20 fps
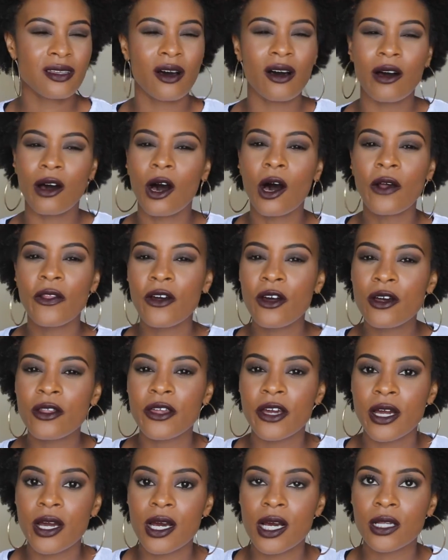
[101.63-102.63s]
that although
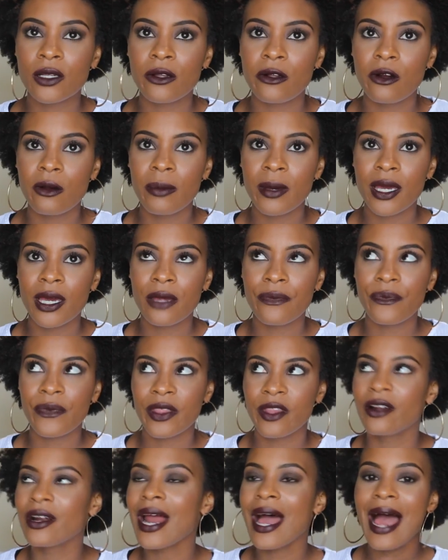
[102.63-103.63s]
they're a little bit,
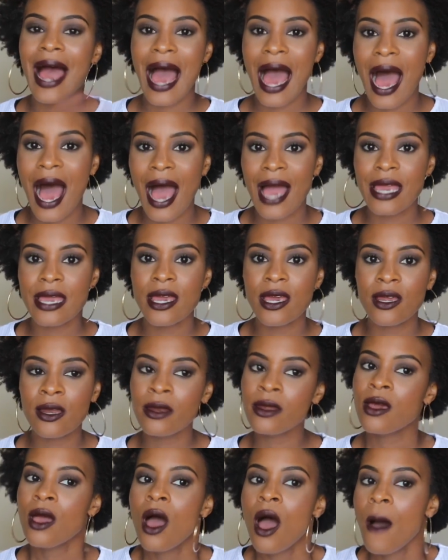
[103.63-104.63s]
they're not
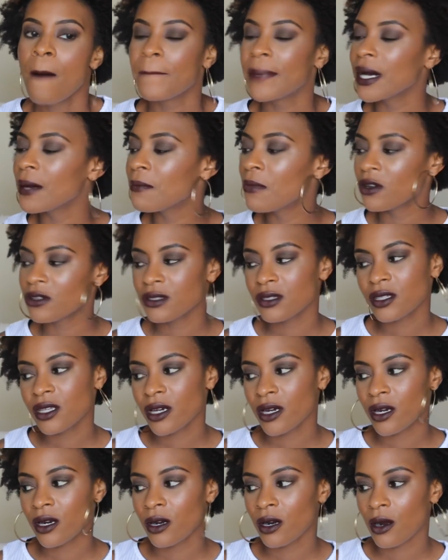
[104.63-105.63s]
high-end, but most of
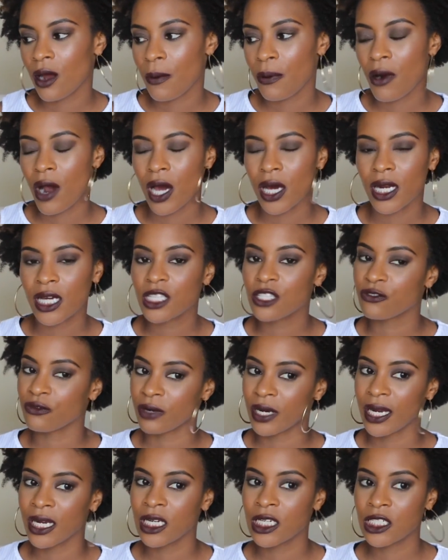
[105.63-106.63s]
their products
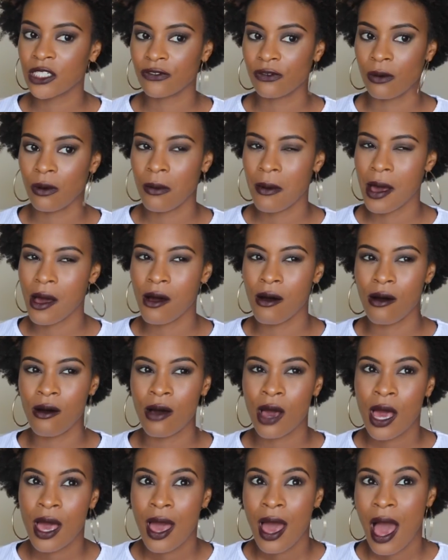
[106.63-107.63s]
range from about,
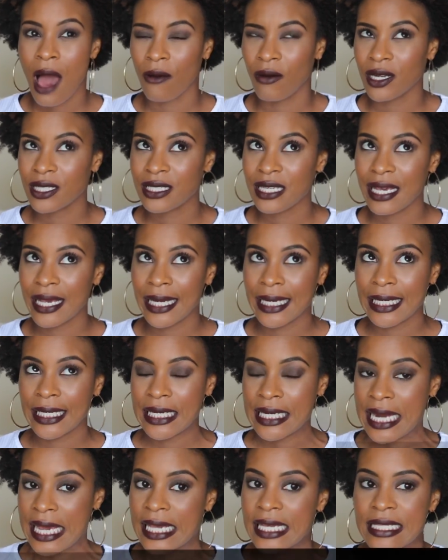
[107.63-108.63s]
I wanna say
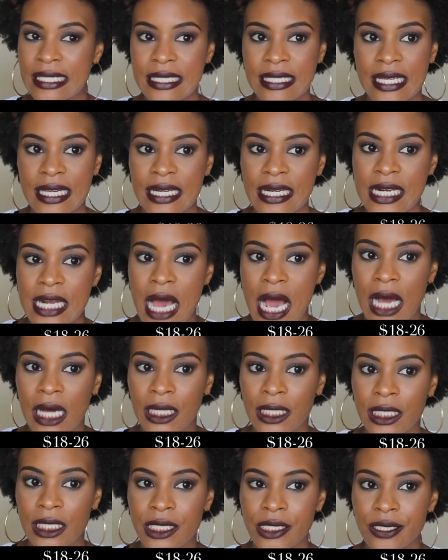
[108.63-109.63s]
nineteen
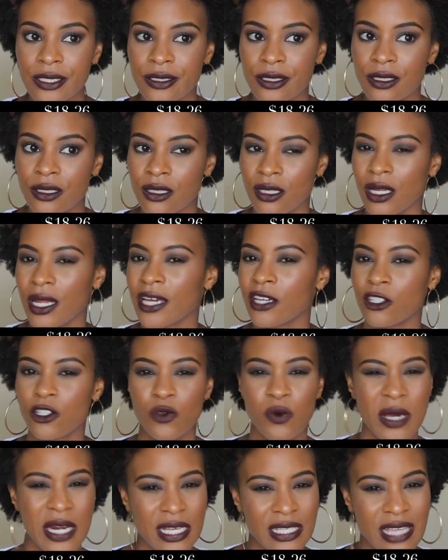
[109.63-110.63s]
dollars to like
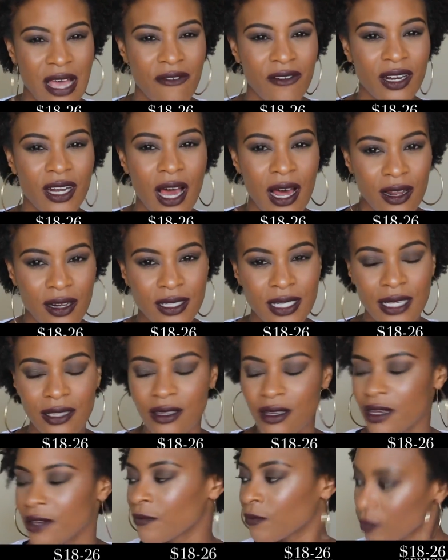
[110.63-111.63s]
twenty-seven dollars, I
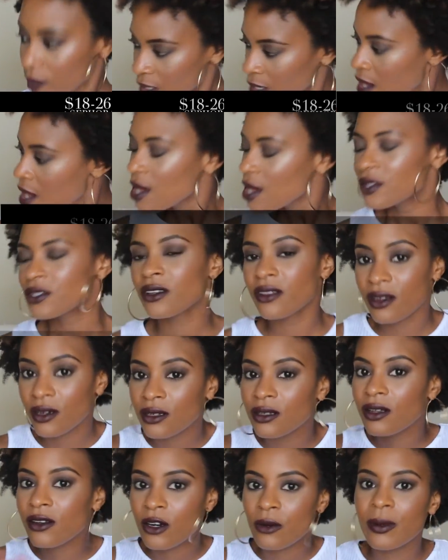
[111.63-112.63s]
think. So
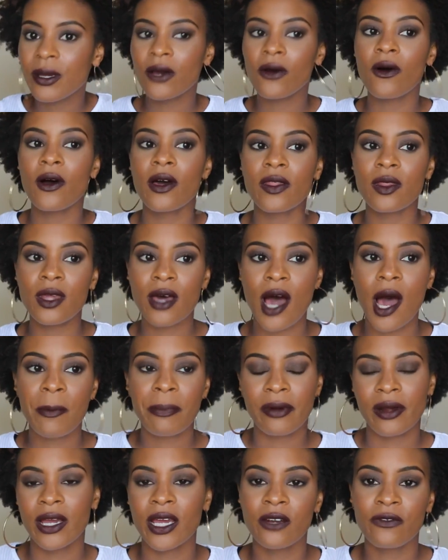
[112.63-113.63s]
they're a little bit on the
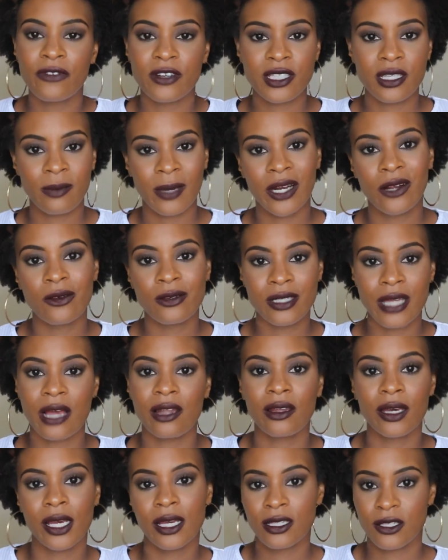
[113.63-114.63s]
upper end for somebody who's
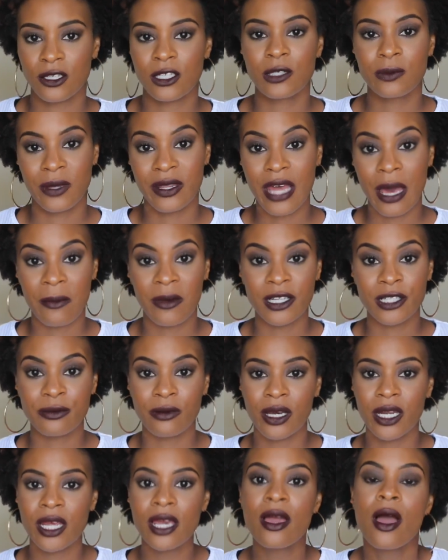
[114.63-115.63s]
not looking to spend that much
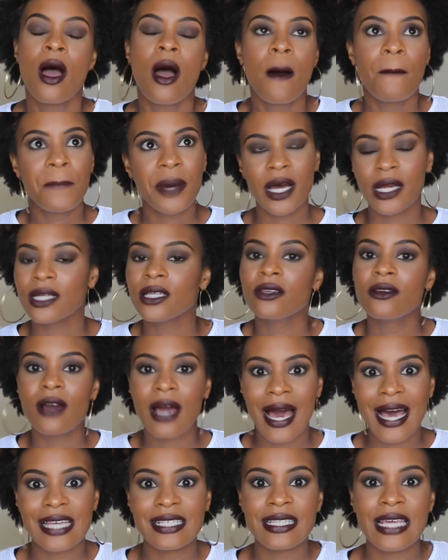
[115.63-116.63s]
money, but you
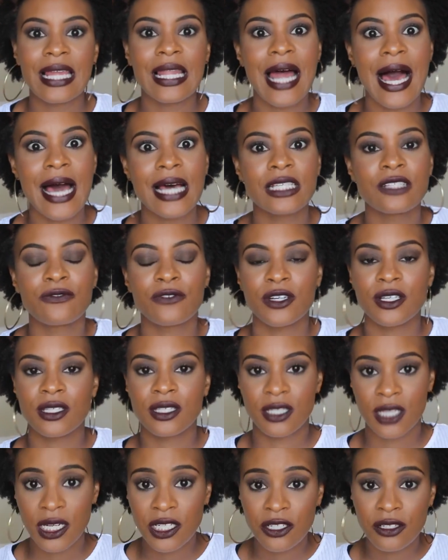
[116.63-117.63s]
guys, they last for
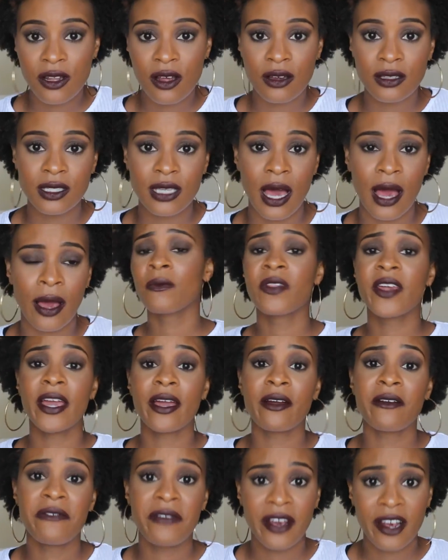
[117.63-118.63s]
such a long time.
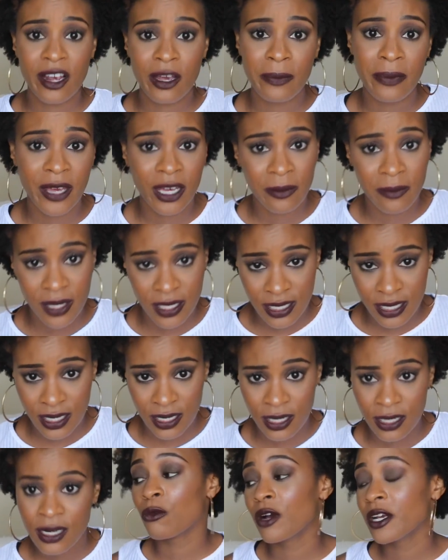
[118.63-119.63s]
They are very
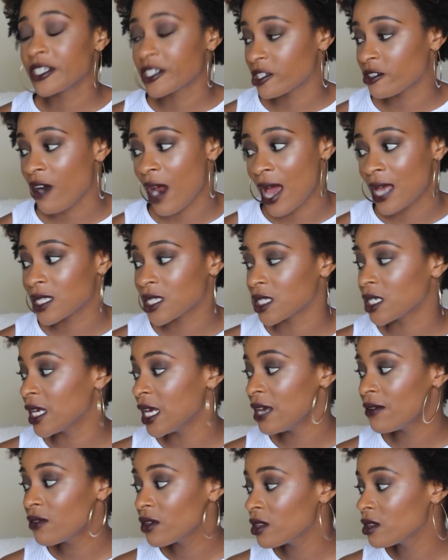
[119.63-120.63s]
pigmented, moisturizing.
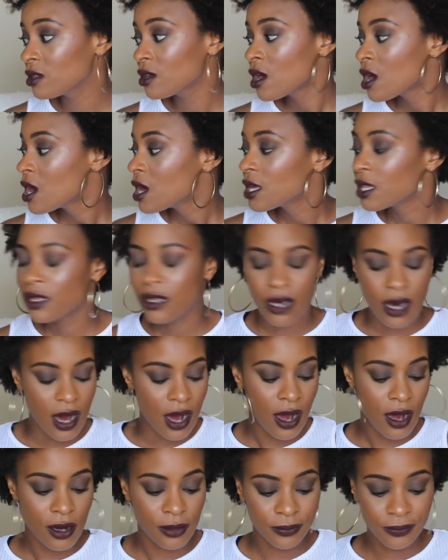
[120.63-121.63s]
Even the
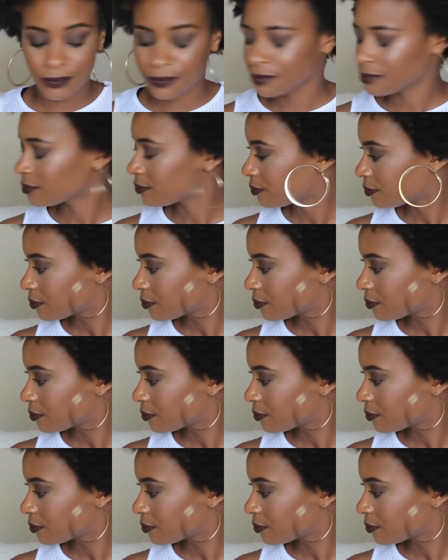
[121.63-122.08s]
um